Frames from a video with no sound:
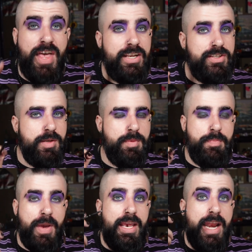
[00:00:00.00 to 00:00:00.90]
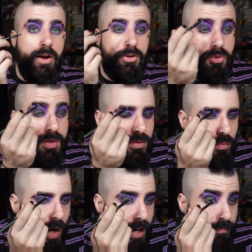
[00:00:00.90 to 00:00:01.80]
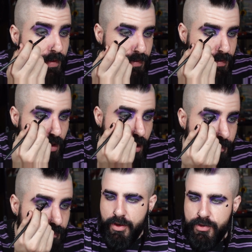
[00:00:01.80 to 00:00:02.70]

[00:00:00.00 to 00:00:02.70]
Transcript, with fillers: That is to be paid out to his wife and son.